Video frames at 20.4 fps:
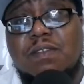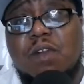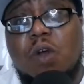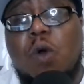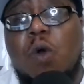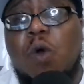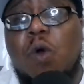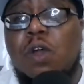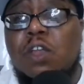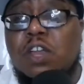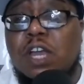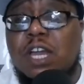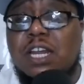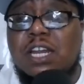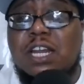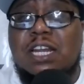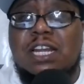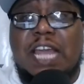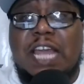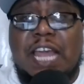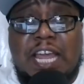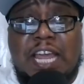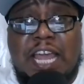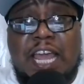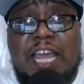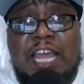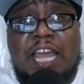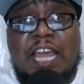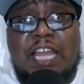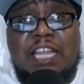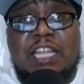or you're going
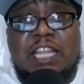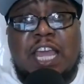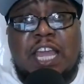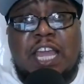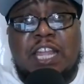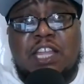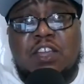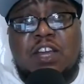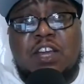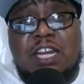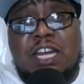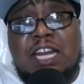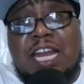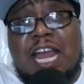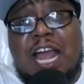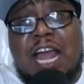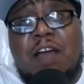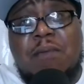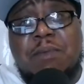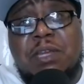to and you're going to allow